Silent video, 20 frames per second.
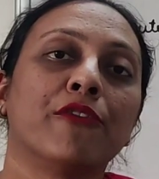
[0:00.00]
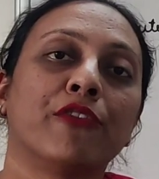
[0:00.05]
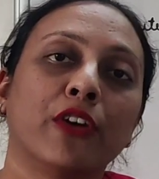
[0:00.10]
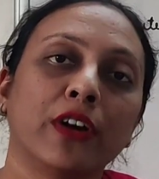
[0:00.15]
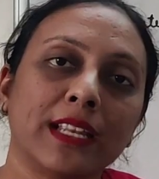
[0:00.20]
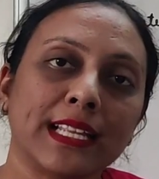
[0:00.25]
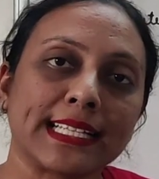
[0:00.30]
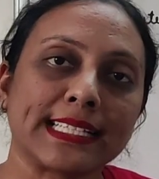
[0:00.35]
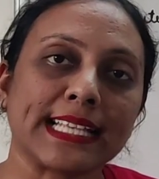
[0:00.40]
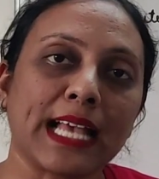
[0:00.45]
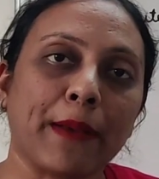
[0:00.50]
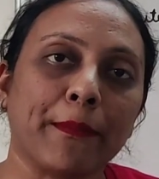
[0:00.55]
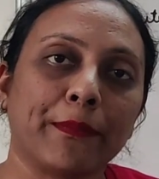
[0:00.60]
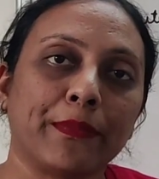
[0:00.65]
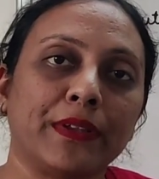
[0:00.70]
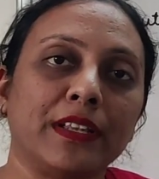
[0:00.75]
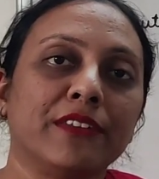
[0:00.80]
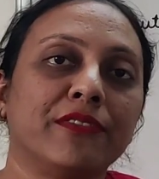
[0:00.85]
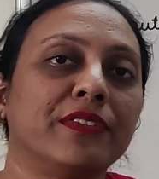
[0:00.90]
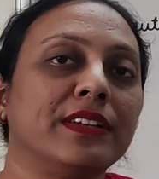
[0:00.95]
For
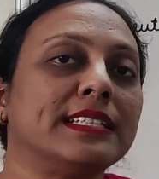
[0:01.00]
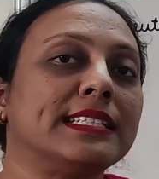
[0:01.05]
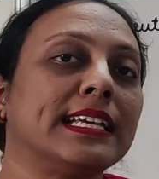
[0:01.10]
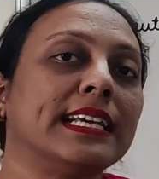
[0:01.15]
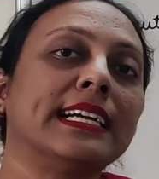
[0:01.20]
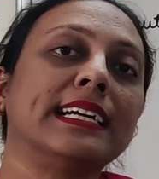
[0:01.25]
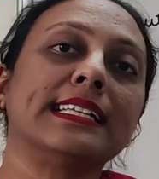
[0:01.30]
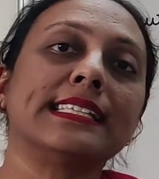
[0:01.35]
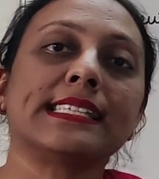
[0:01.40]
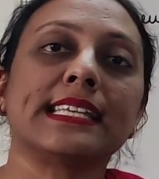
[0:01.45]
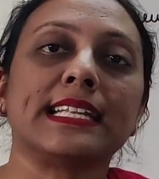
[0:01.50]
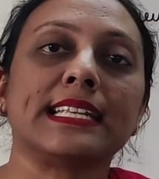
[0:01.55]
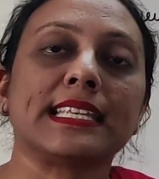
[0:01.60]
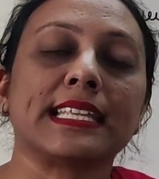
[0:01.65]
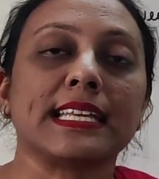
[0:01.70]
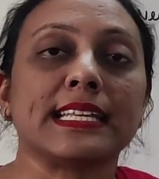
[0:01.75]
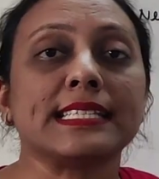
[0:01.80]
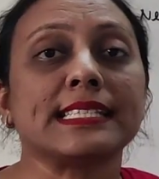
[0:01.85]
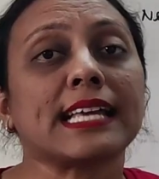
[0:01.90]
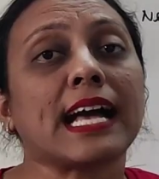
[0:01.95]
example, if we take a
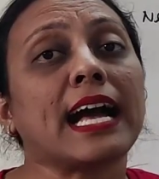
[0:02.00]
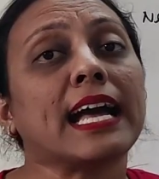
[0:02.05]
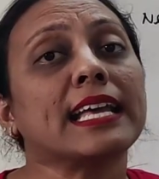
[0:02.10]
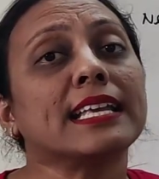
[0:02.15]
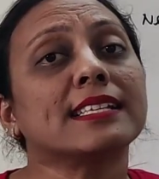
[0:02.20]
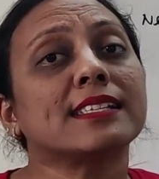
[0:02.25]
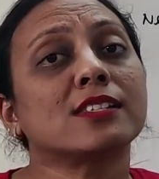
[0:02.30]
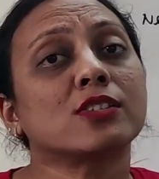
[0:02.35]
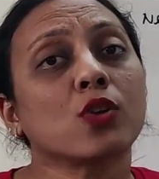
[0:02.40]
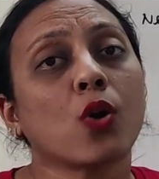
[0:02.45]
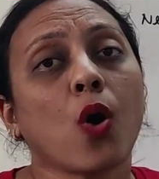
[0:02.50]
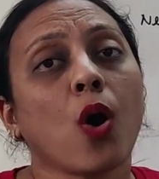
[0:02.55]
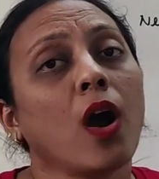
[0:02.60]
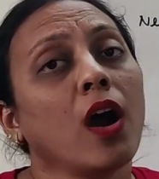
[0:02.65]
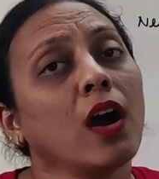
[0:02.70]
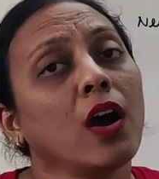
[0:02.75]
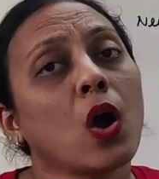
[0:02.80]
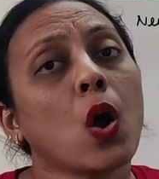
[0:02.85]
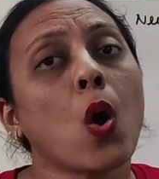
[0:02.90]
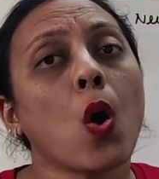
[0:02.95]
sentence, I
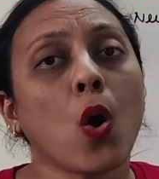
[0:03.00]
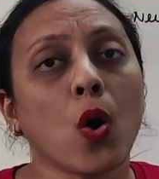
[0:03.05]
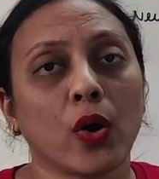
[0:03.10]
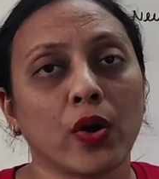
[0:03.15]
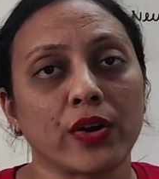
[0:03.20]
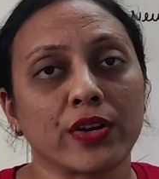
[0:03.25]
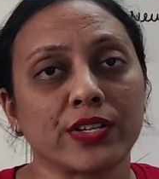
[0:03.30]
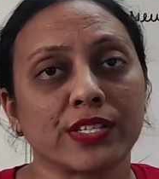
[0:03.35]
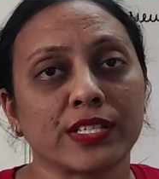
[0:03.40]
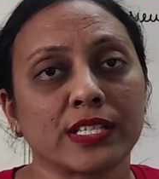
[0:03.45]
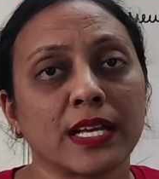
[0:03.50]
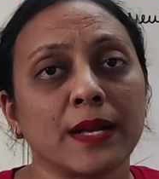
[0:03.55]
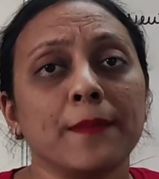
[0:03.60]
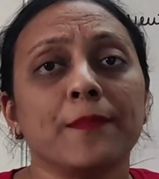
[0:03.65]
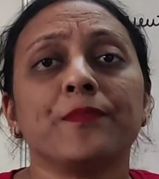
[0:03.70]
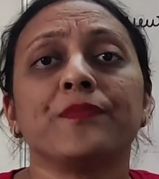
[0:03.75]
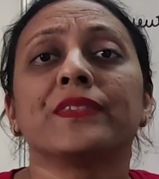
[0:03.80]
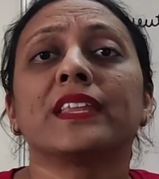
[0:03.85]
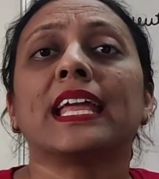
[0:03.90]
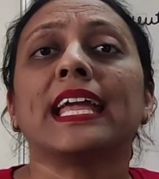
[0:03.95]
saw a horse.
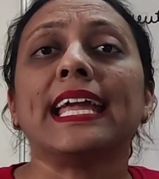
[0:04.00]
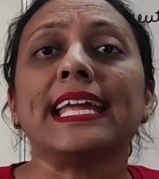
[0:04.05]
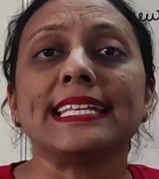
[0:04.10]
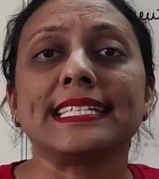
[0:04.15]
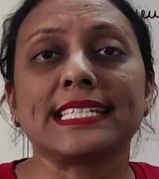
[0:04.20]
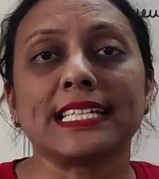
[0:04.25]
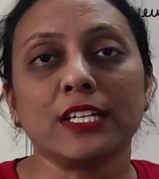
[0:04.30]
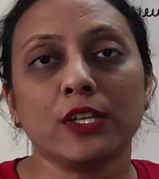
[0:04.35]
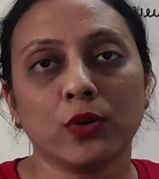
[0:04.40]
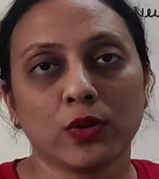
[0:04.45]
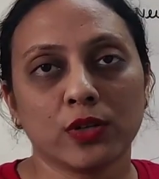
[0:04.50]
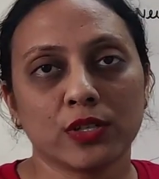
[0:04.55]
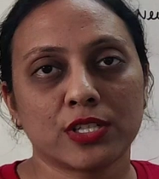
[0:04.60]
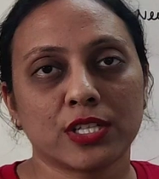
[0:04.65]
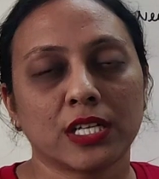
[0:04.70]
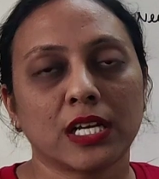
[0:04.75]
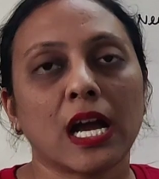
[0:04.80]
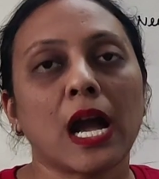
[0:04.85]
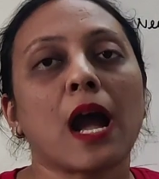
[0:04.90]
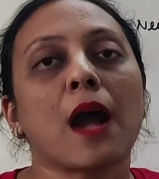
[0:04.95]
It
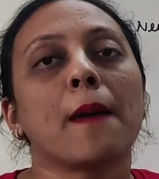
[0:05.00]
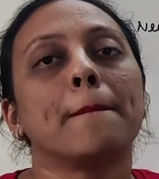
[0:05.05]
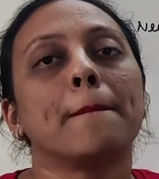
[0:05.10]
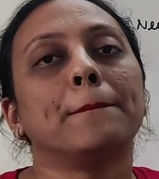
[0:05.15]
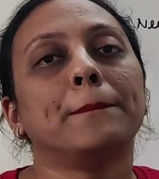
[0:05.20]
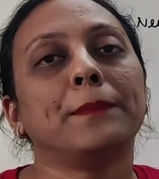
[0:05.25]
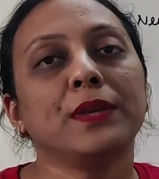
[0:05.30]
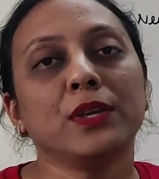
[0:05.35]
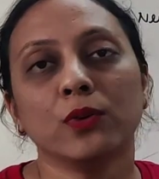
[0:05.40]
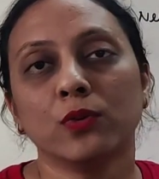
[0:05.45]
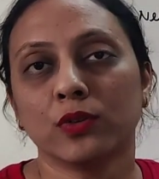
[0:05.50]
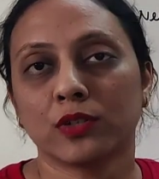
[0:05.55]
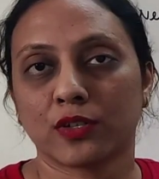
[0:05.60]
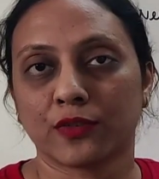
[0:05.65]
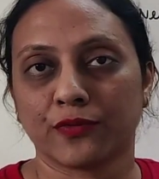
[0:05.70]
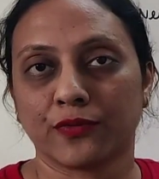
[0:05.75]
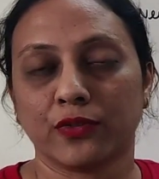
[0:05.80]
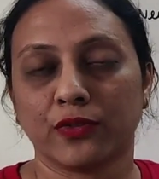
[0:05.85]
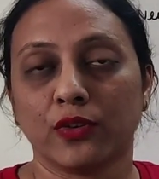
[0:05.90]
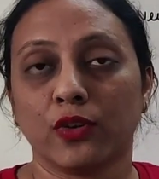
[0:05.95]
looked
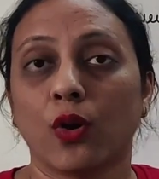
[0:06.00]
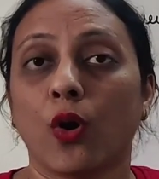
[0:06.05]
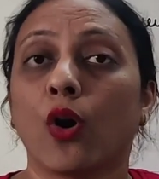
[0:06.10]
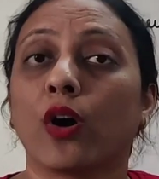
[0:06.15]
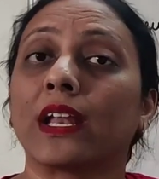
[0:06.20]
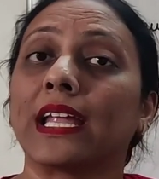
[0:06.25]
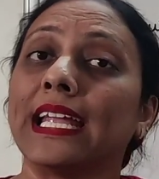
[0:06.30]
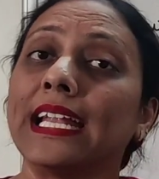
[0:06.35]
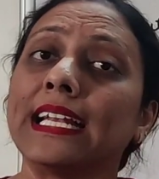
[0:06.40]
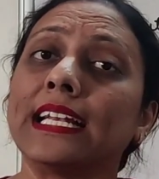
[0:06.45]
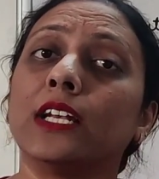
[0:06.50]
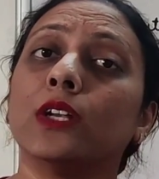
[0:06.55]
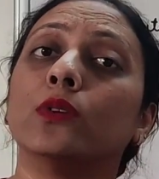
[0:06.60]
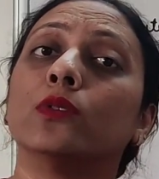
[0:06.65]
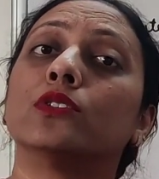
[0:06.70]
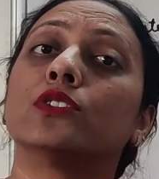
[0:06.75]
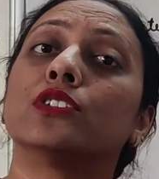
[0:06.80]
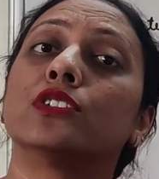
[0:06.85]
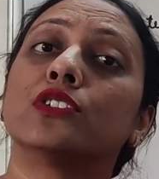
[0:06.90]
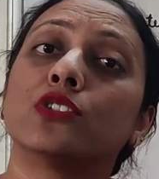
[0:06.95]
beautiful or it
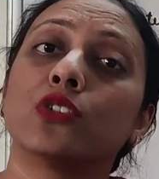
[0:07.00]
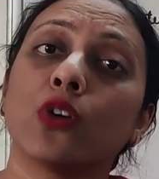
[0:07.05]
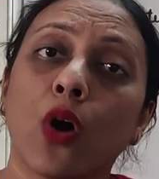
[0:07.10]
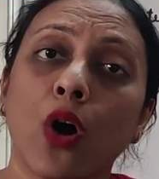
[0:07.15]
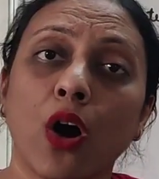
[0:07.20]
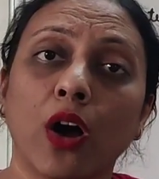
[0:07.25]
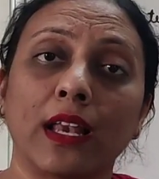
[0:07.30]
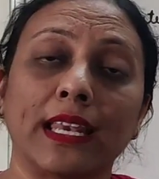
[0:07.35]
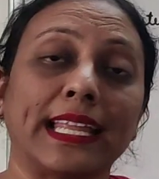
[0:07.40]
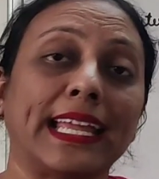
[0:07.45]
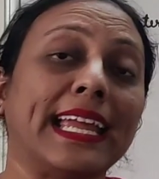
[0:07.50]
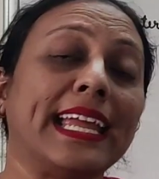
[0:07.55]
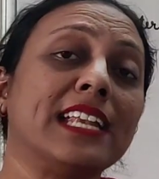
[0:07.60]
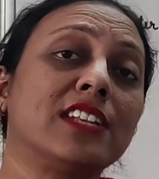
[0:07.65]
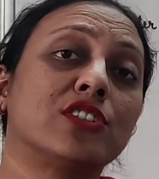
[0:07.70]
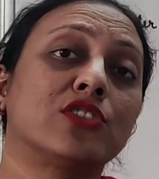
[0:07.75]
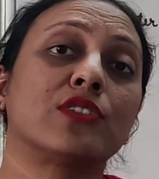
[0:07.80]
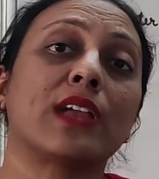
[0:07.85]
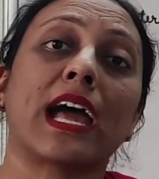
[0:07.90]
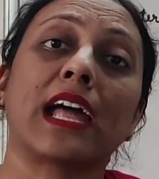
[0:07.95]
looked tall.
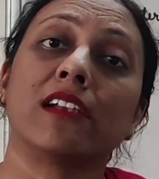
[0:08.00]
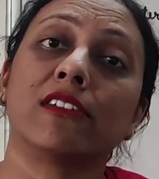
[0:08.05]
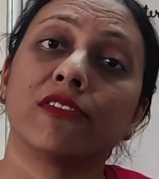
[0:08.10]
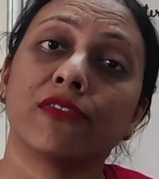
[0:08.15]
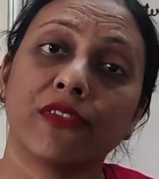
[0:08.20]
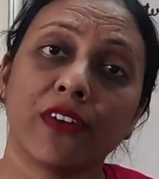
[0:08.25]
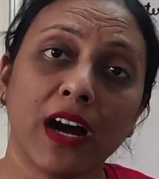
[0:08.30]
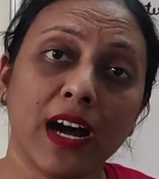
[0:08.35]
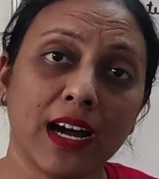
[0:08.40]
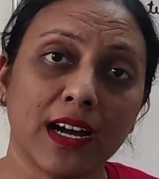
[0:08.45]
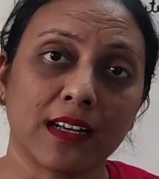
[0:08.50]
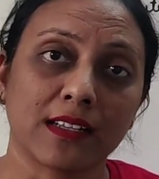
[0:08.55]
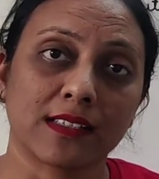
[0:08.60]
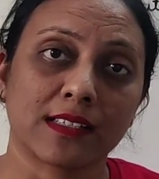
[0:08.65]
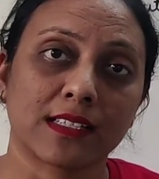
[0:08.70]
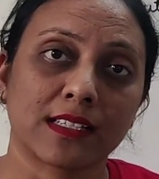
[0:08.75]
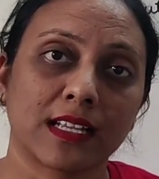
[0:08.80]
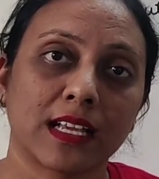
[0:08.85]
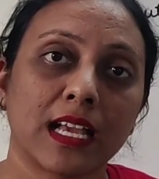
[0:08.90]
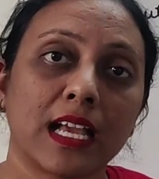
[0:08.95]
It ran
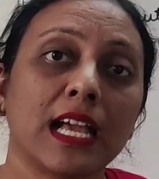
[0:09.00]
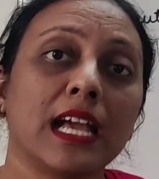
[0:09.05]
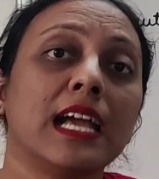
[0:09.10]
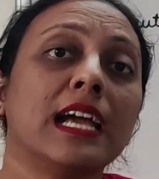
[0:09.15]
fast.